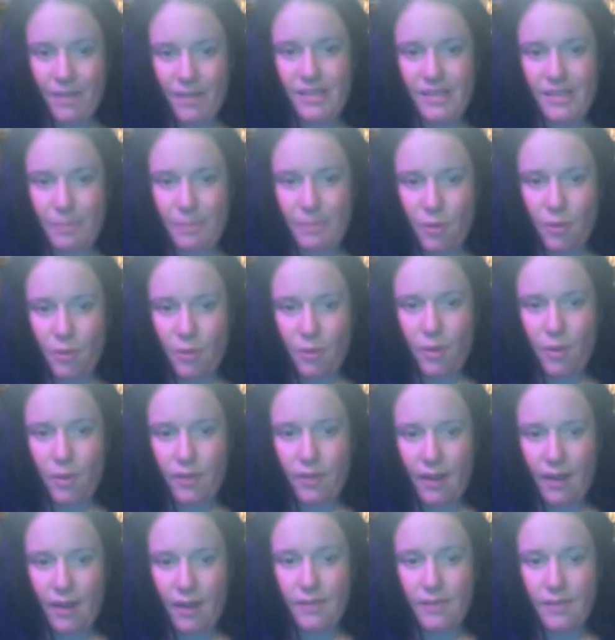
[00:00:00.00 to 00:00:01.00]
some of the
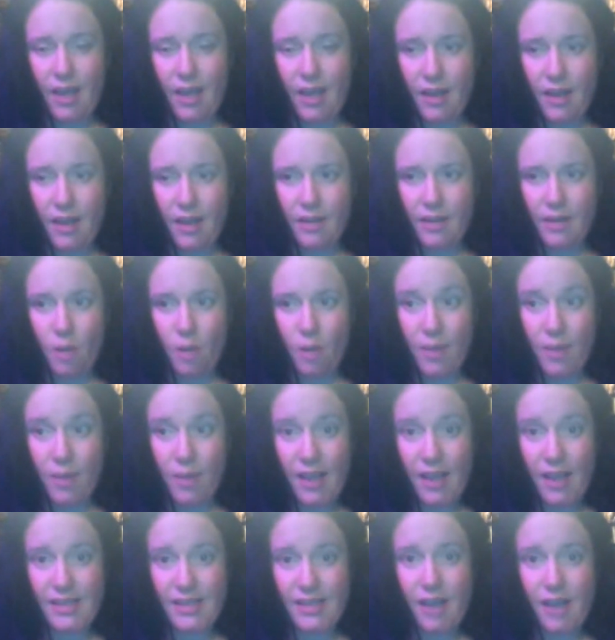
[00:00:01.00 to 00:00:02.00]
work that I've done,
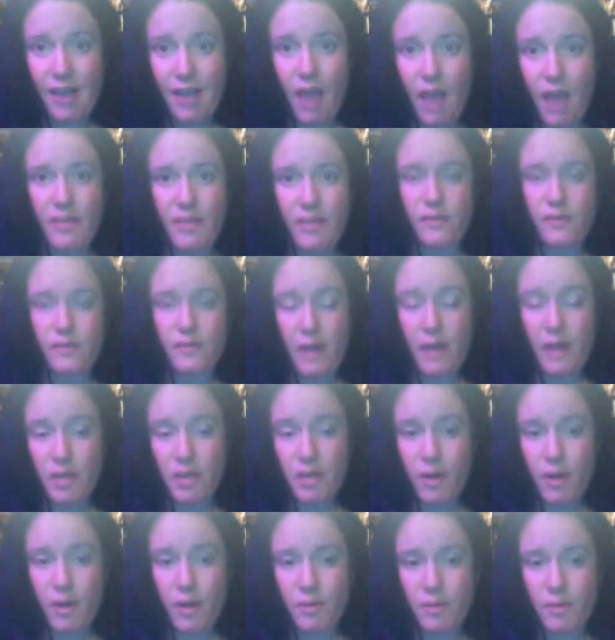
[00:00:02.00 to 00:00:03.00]
because I got these very
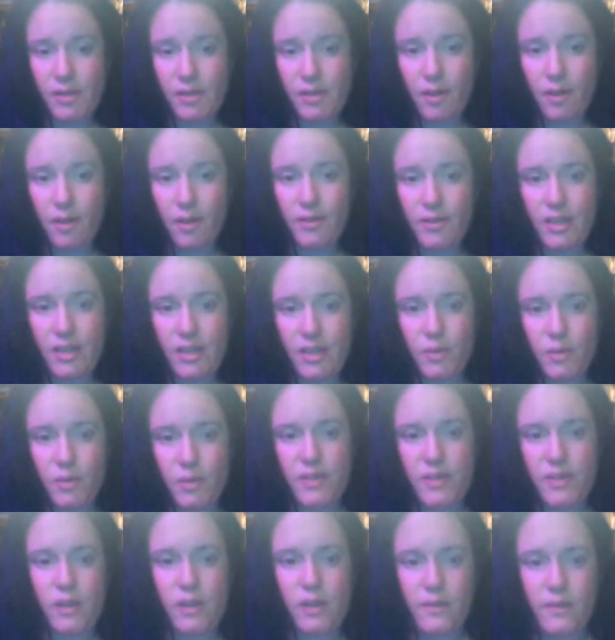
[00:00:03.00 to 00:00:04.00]
direct results as a
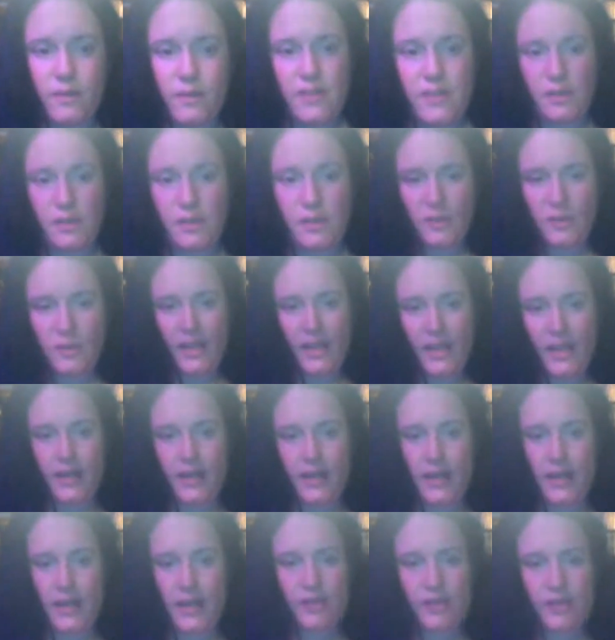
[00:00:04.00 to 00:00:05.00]
result of these
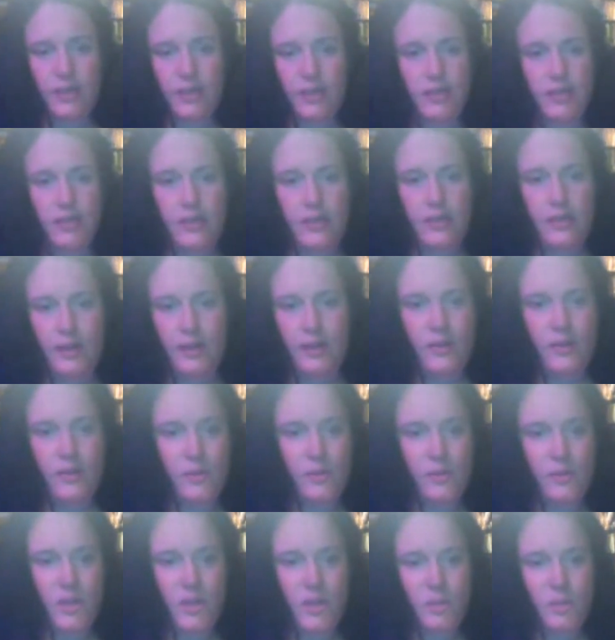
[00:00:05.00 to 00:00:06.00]
understandings,
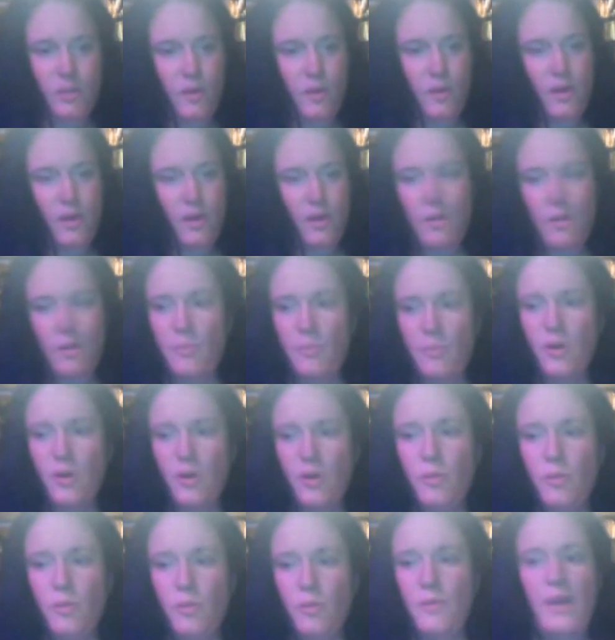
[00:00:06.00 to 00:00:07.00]
this ritual,
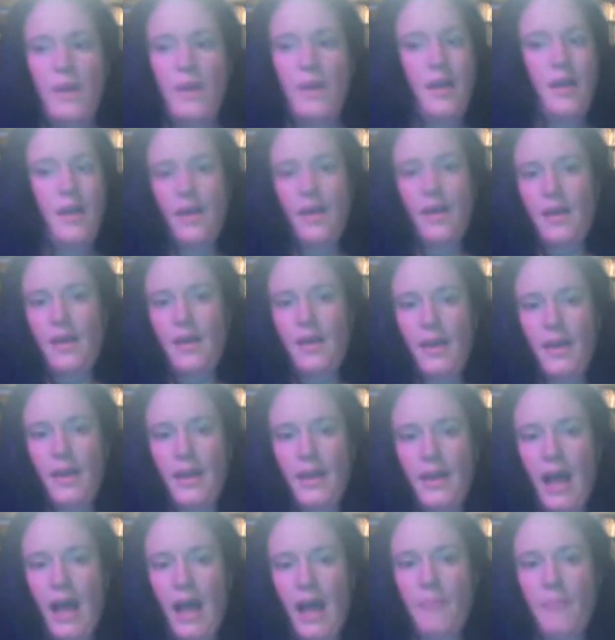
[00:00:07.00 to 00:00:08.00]
boom,
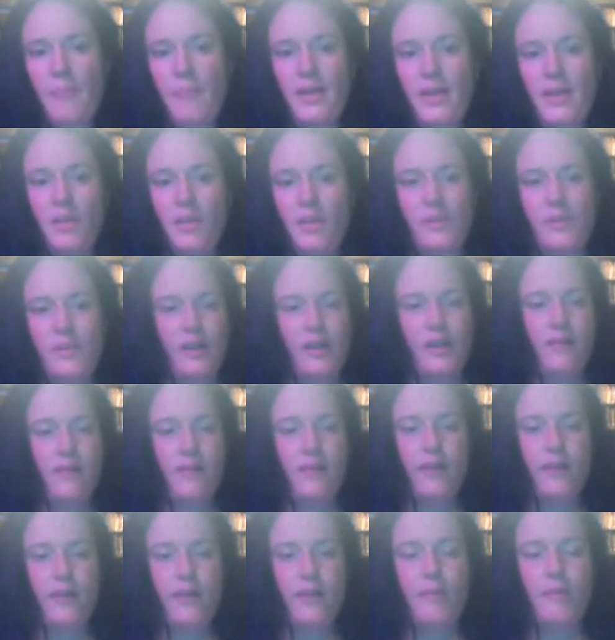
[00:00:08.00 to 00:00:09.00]
it happened. It was
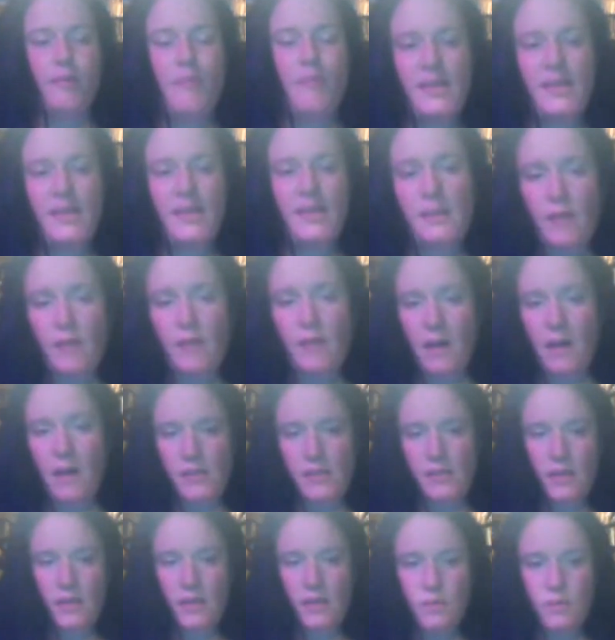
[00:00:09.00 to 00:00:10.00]
confirmed by several
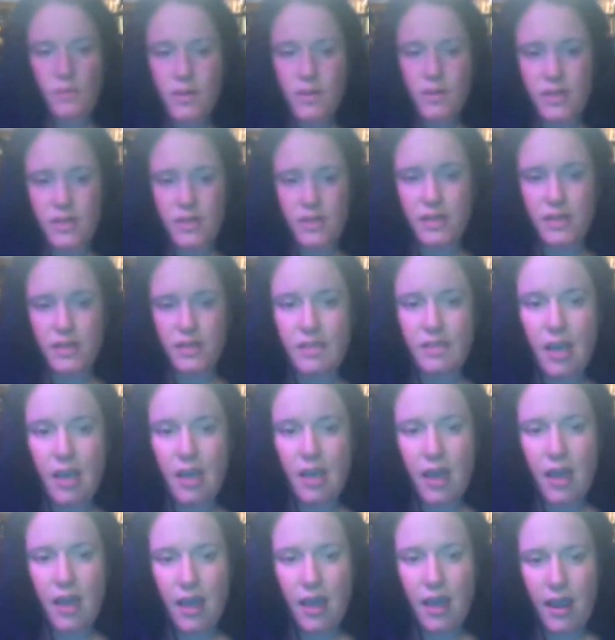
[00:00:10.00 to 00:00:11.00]
outside sources.
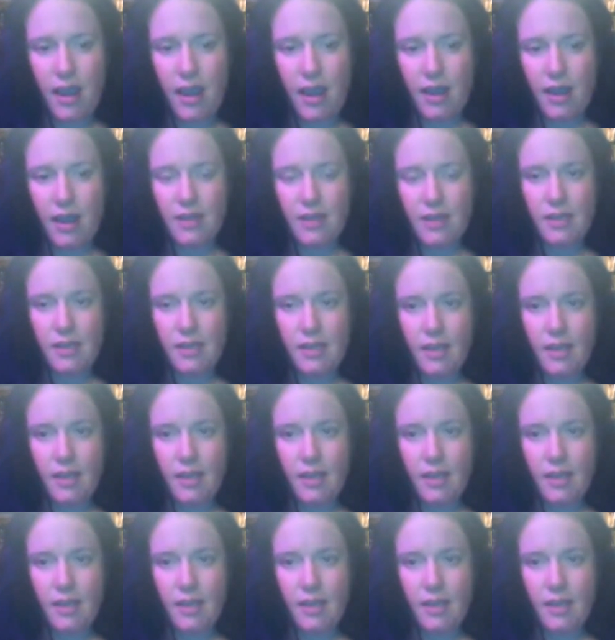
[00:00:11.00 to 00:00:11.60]
And,